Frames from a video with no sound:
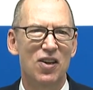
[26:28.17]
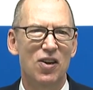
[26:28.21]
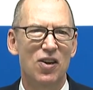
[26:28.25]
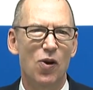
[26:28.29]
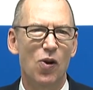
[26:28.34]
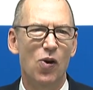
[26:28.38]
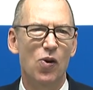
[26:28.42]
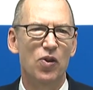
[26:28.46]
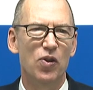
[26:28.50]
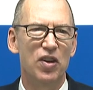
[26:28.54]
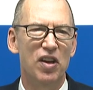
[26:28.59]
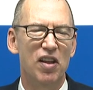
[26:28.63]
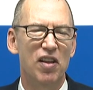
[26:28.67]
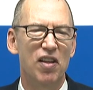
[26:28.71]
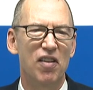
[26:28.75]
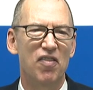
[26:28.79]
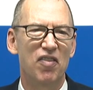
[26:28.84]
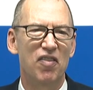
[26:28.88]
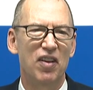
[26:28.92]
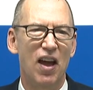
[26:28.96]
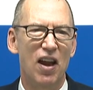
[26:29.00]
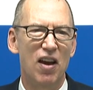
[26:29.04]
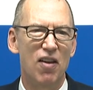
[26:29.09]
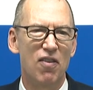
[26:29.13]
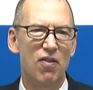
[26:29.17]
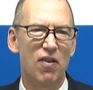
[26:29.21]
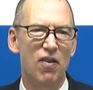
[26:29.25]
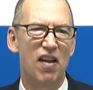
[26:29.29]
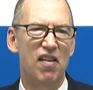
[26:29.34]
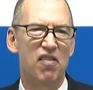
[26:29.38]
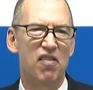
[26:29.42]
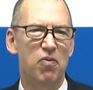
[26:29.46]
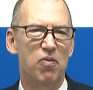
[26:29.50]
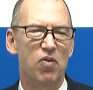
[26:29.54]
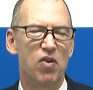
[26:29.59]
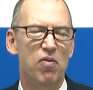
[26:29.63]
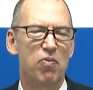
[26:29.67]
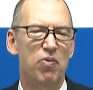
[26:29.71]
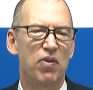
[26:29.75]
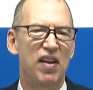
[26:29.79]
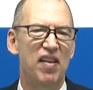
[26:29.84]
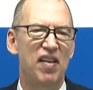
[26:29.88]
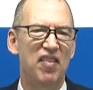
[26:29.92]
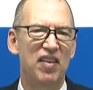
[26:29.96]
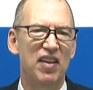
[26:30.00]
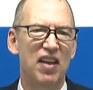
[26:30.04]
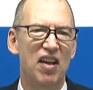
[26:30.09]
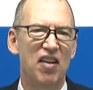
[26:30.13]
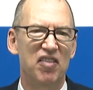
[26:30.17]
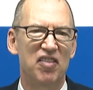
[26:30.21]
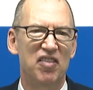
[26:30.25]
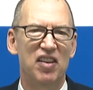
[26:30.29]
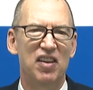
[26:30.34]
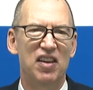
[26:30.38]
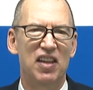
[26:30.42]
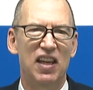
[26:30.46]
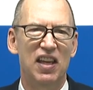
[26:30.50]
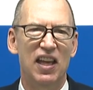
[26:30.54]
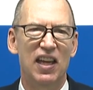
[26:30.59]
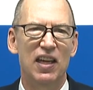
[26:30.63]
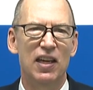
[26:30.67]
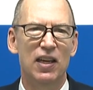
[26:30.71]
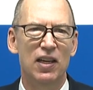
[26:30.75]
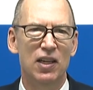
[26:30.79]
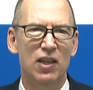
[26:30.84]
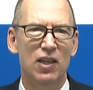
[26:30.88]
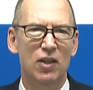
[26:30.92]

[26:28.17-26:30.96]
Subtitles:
OLED is kind of replacing LCD.